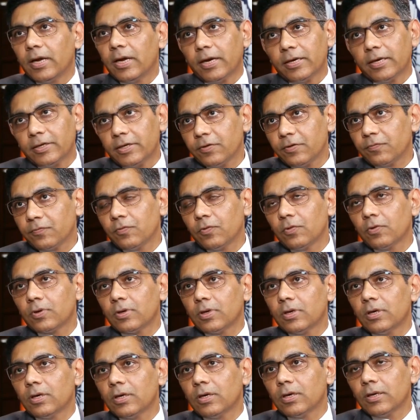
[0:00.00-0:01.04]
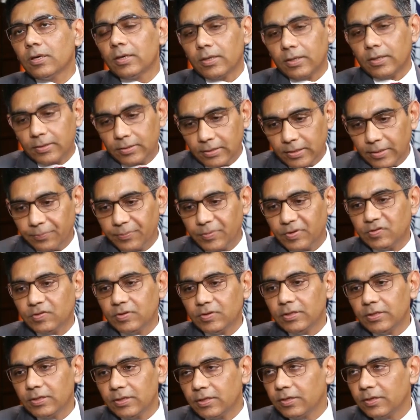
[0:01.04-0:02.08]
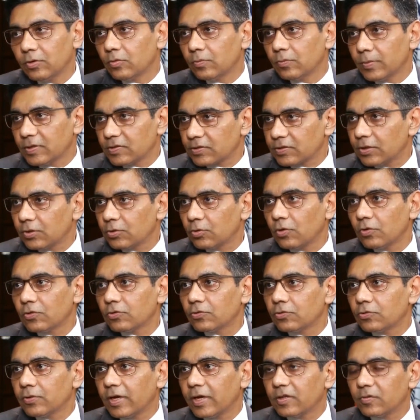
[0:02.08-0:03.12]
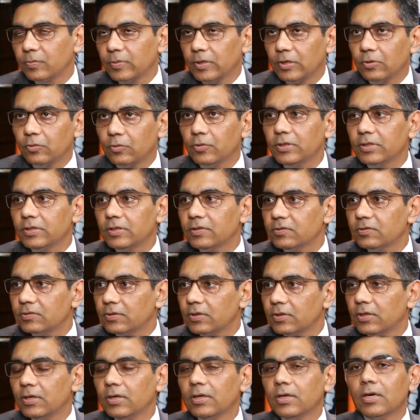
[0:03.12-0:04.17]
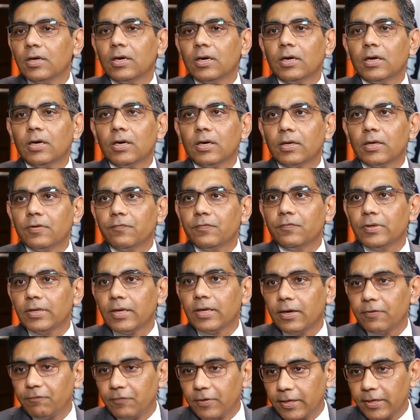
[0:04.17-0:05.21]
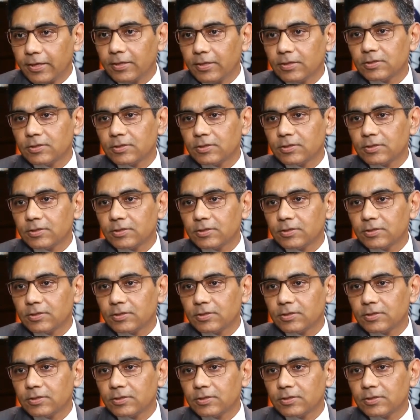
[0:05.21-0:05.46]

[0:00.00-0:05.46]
And therefore, the embassy here in Muscat also has been doing this. We have taken